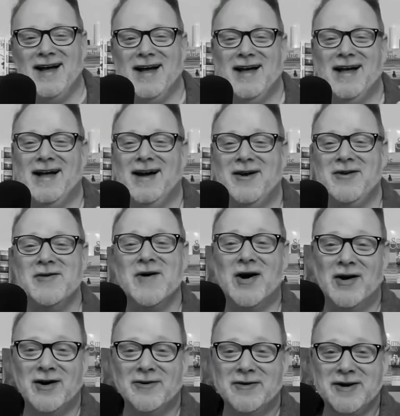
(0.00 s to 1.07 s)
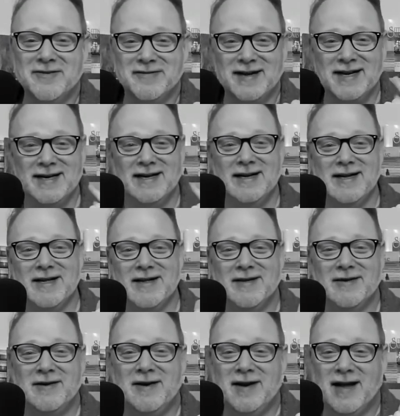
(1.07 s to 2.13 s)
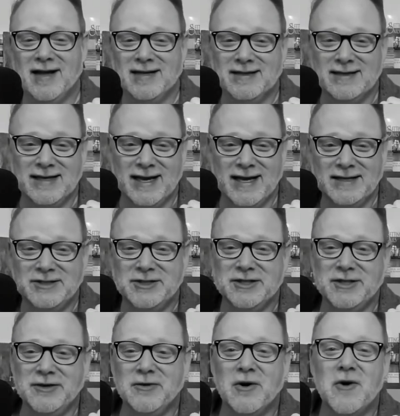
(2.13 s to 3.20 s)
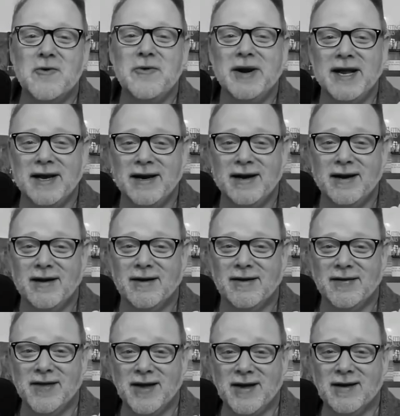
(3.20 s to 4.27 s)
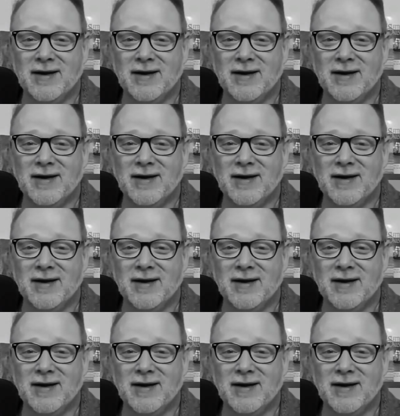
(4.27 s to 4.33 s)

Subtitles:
How do you honor when you fight? The H, you hone in on the